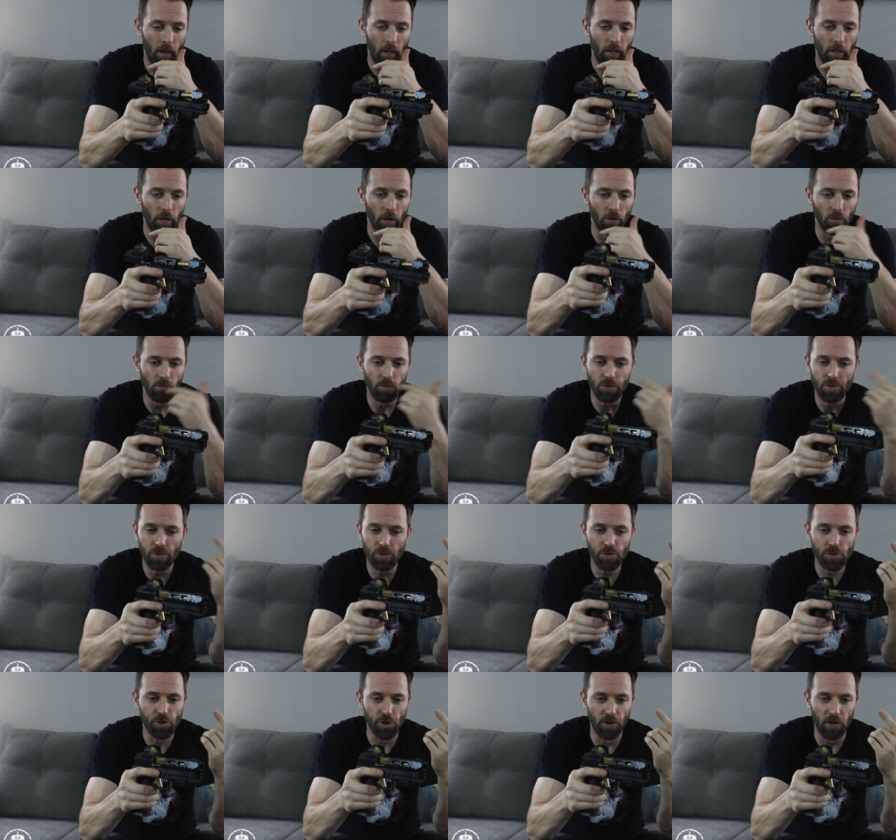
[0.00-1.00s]
You know,
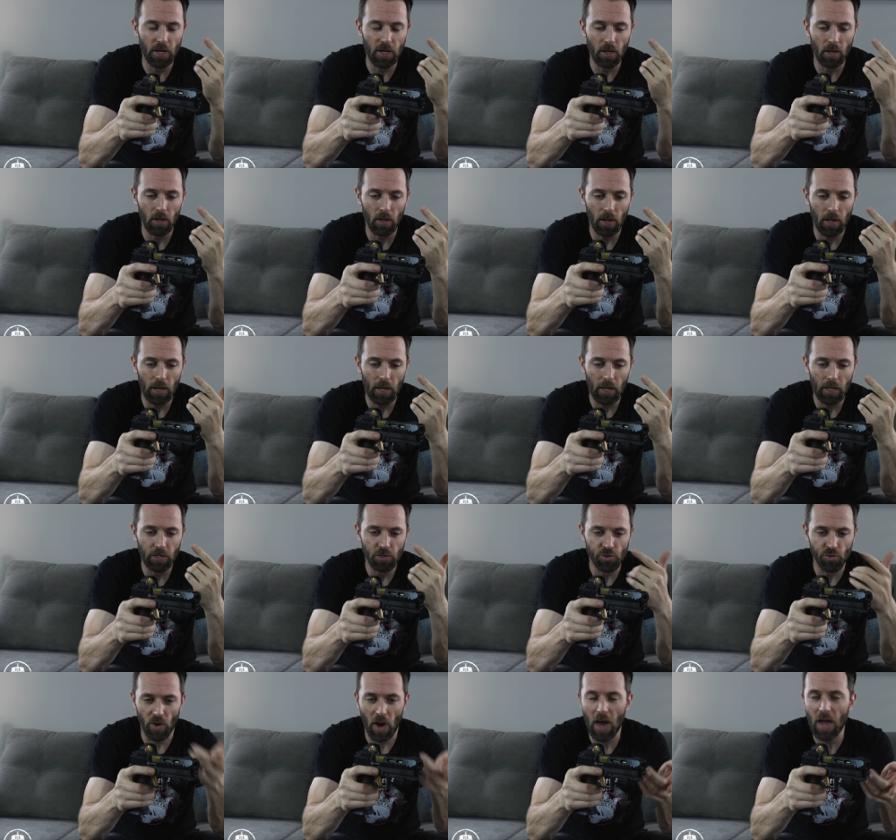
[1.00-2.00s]
during uh,
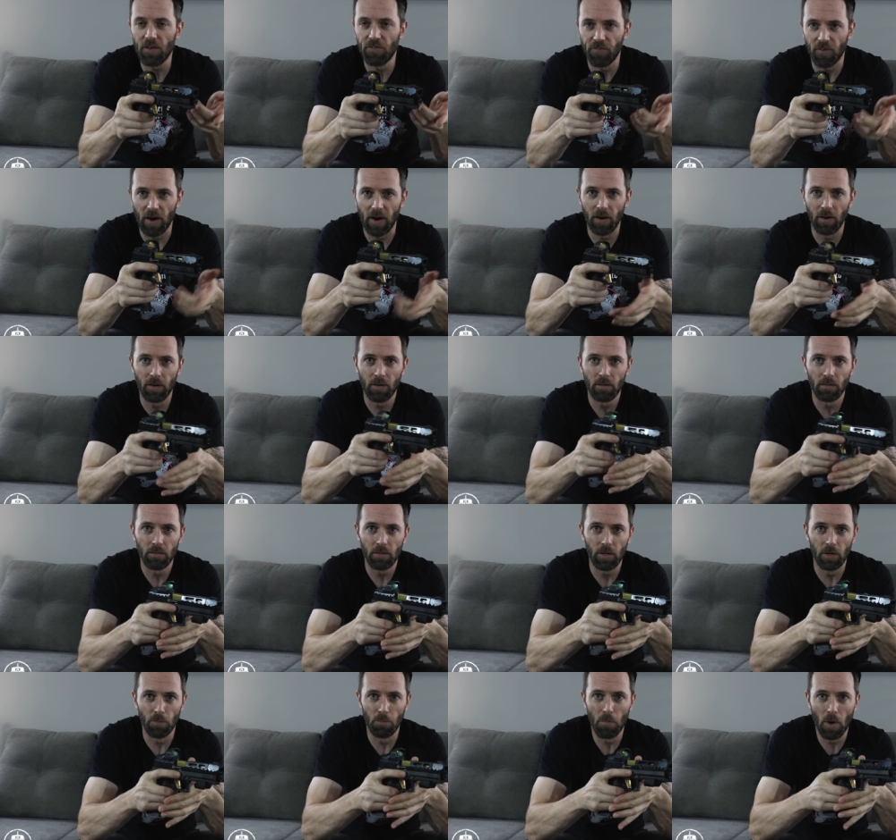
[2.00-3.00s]
dry fire,
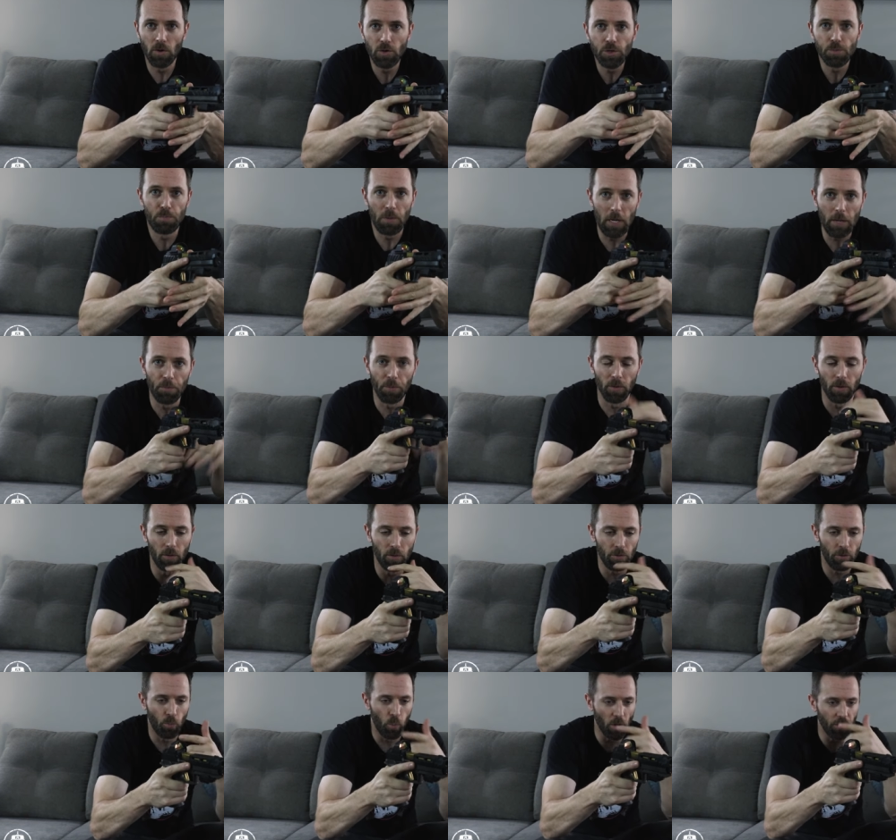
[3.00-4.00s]
you know, most people
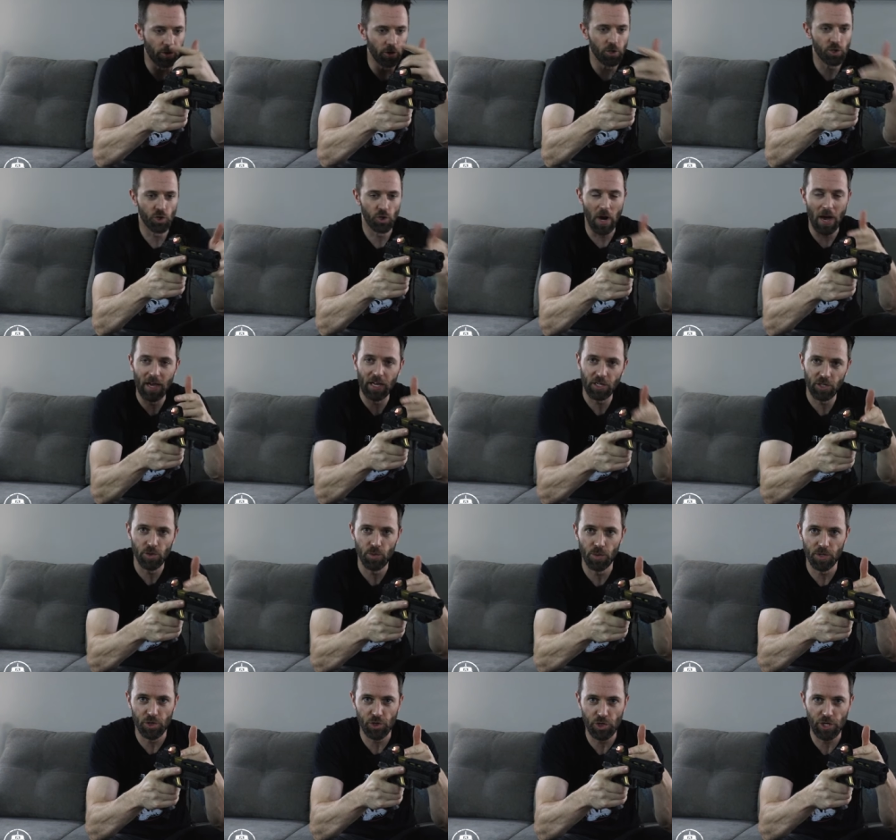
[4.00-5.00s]
are what they're trying
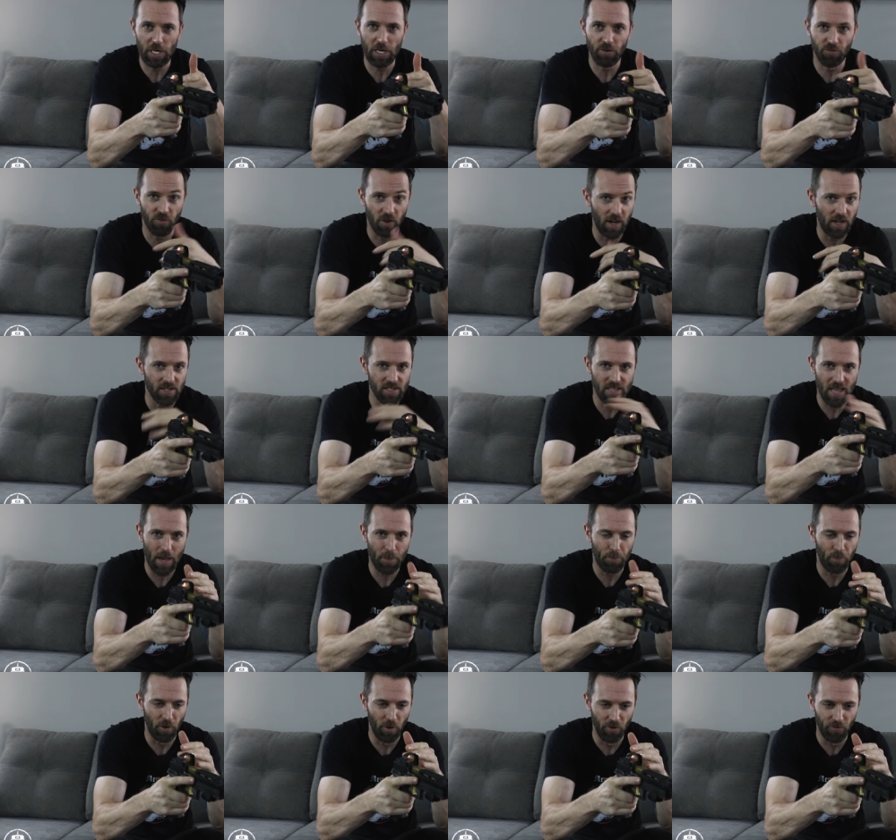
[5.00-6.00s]
to achieve, right, is
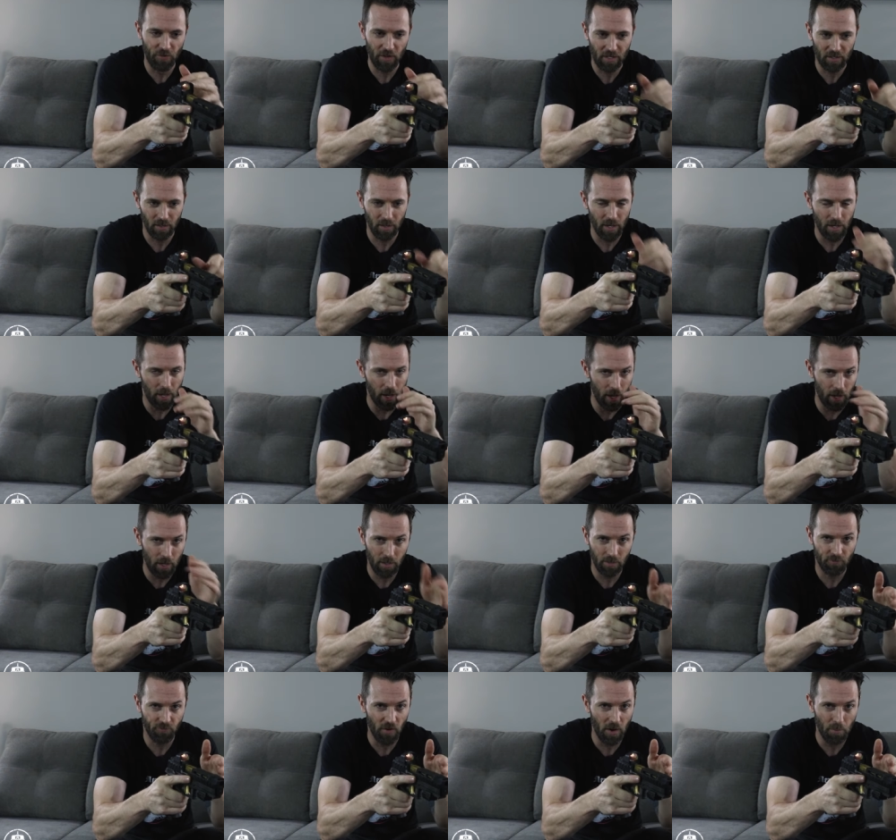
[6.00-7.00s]
that perfect, like,
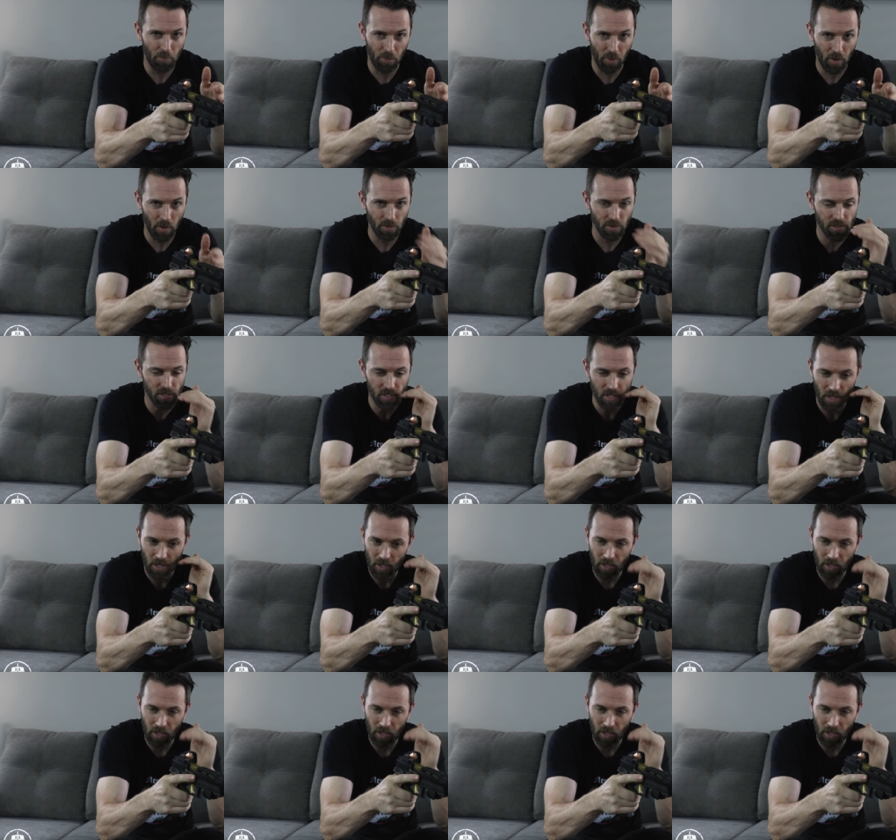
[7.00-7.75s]
hey, front post,